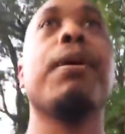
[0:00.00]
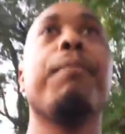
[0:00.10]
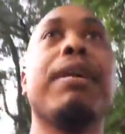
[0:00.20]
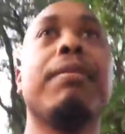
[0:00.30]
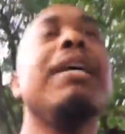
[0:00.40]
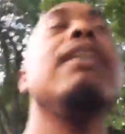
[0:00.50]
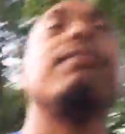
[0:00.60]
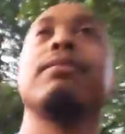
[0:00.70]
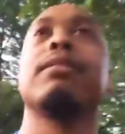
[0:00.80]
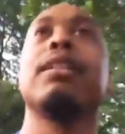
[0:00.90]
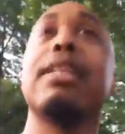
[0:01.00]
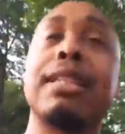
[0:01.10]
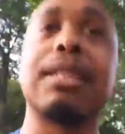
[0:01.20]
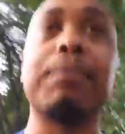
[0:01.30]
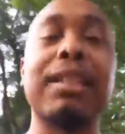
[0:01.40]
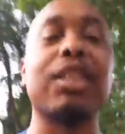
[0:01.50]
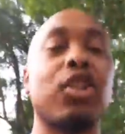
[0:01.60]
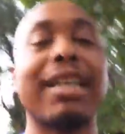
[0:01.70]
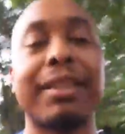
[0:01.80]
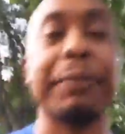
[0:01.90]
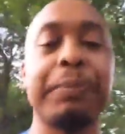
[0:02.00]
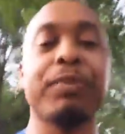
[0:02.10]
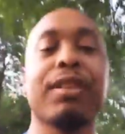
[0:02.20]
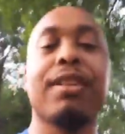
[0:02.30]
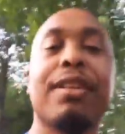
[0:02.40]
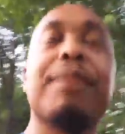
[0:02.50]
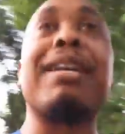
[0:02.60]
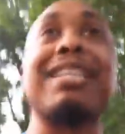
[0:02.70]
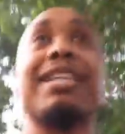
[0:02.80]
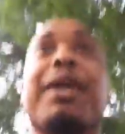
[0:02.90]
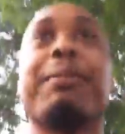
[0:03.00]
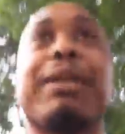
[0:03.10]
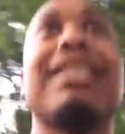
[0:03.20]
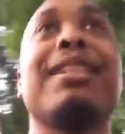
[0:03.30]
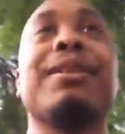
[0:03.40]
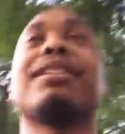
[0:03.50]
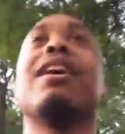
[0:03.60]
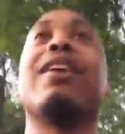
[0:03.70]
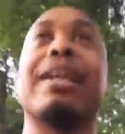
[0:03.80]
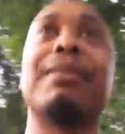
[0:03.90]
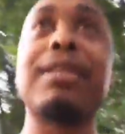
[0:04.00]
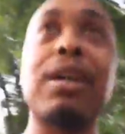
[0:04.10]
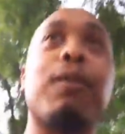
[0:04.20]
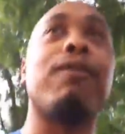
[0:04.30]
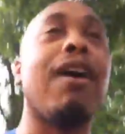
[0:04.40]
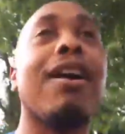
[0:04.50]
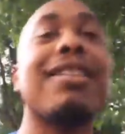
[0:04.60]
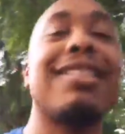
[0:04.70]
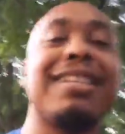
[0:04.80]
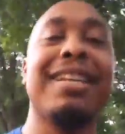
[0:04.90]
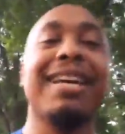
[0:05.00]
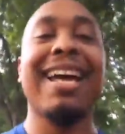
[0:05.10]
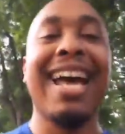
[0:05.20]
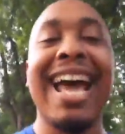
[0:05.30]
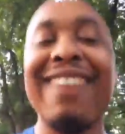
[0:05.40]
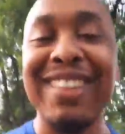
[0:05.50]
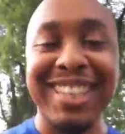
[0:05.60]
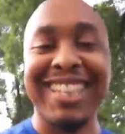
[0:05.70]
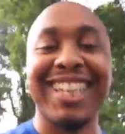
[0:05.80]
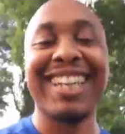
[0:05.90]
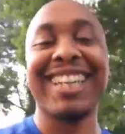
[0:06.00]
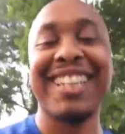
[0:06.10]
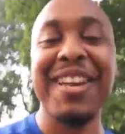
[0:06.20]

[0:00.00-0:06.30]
but me, goodness, I'm getting distracted by the doggone mosquitoes. Okay, so false evidence